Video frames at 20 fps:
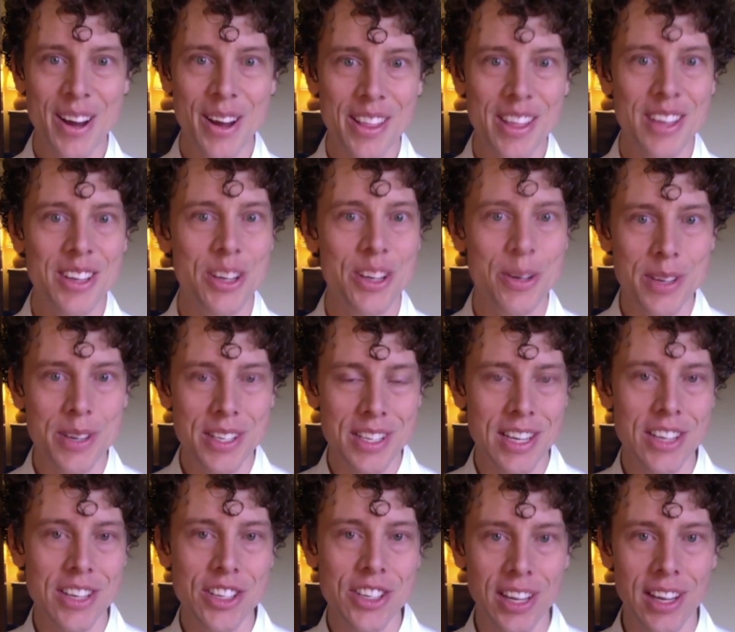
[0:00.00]
I know that she was
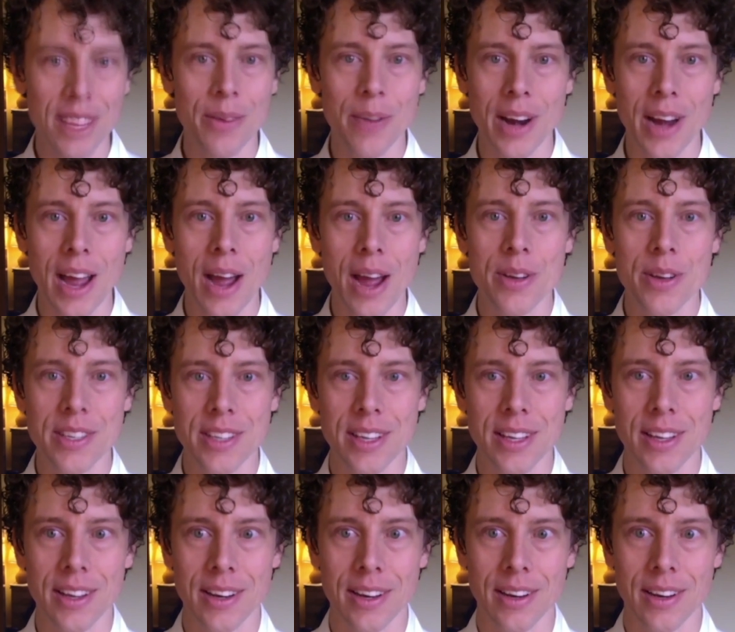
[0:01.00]
teaching it when I was
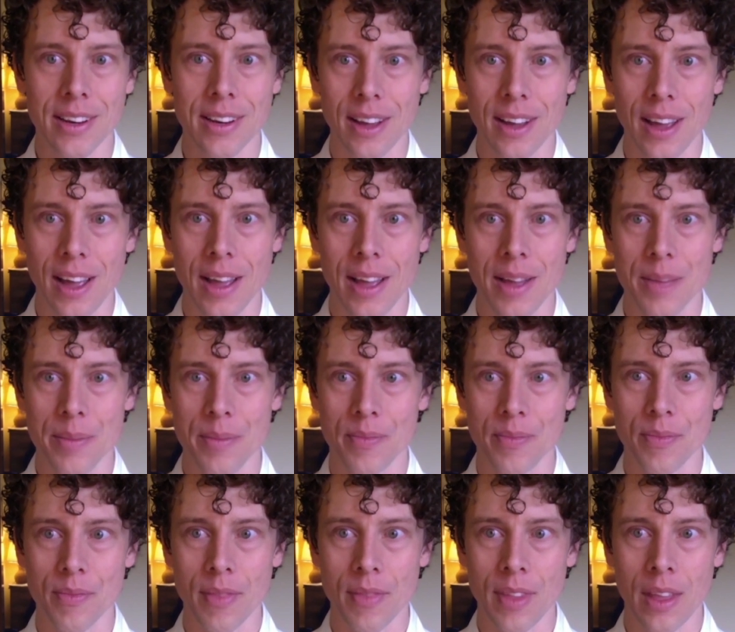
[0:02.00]
in,
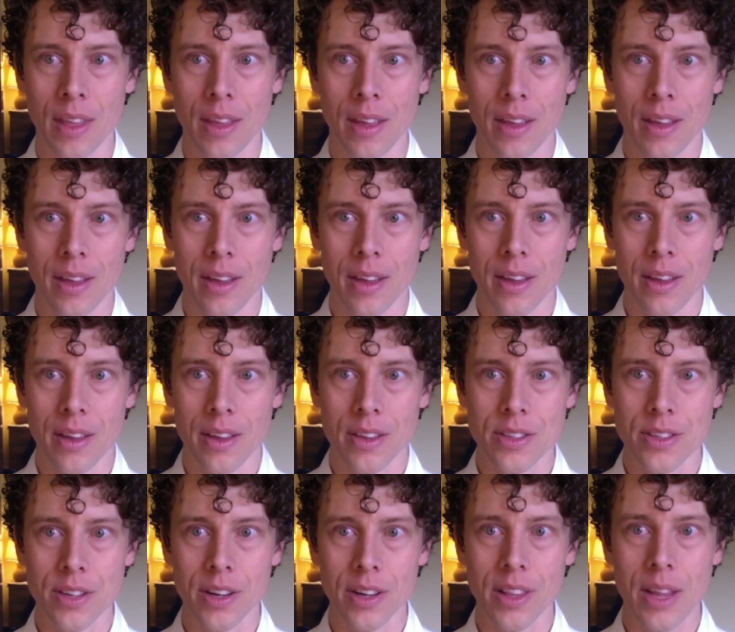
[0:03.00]
um,
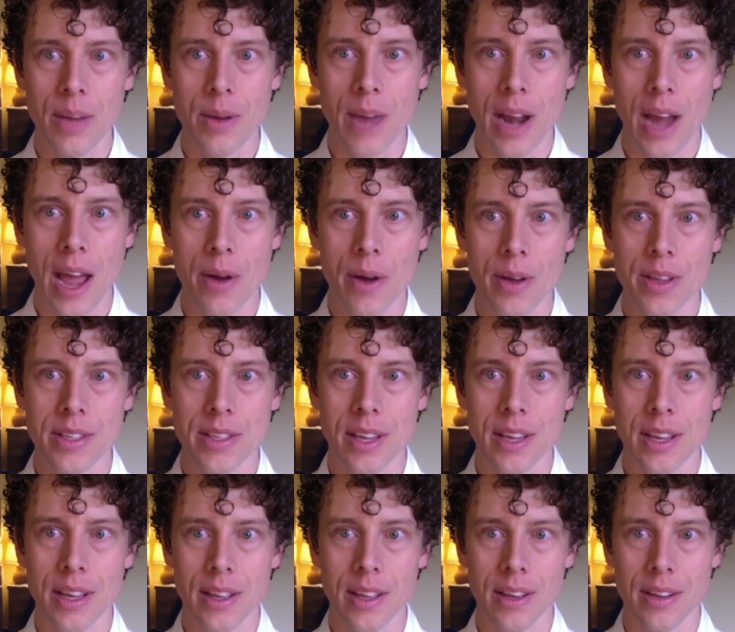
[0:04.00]
certainly when I was
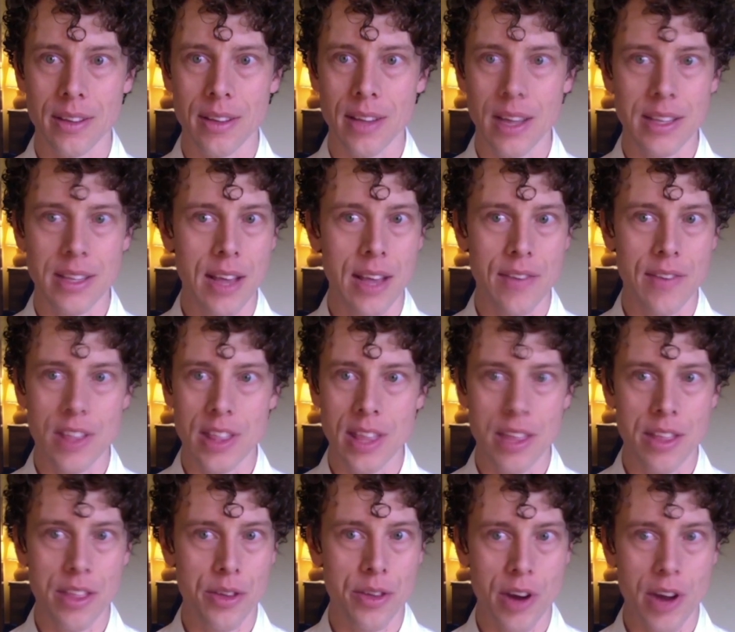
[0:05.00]
in like seventh,
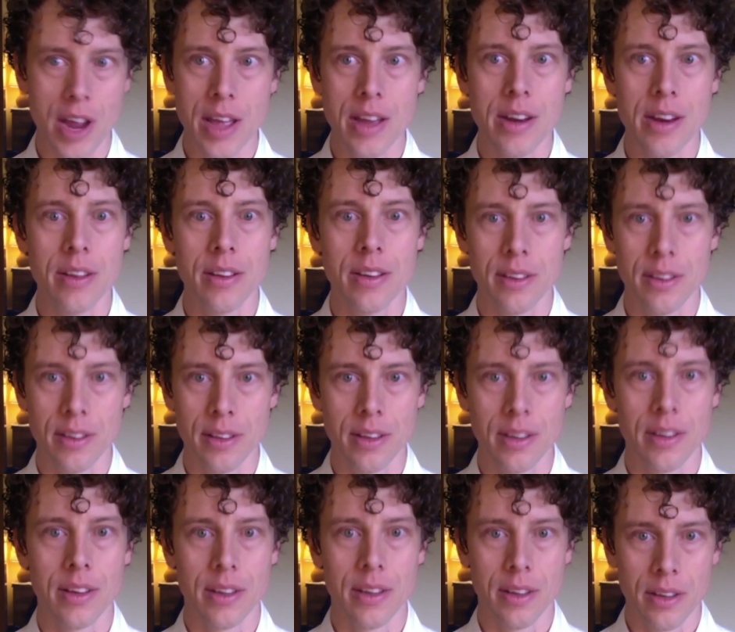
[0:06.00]
eighth grade.
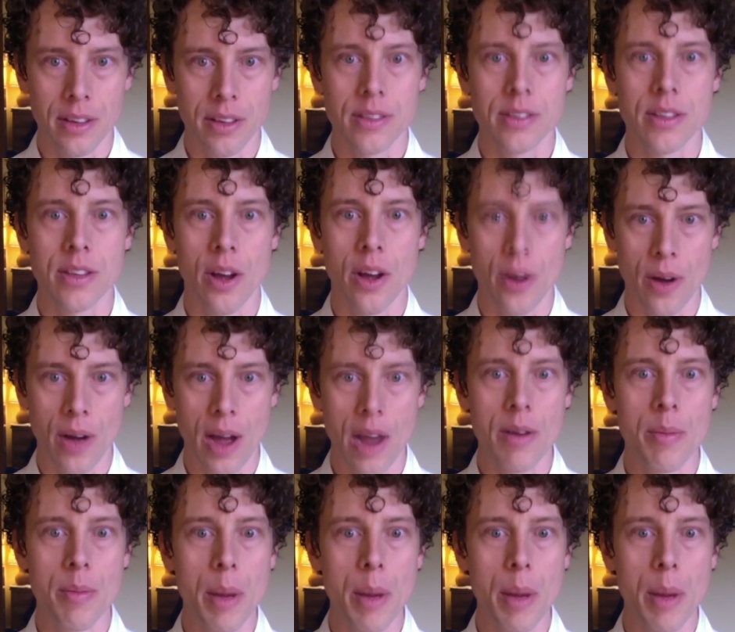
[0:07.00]
So okay. I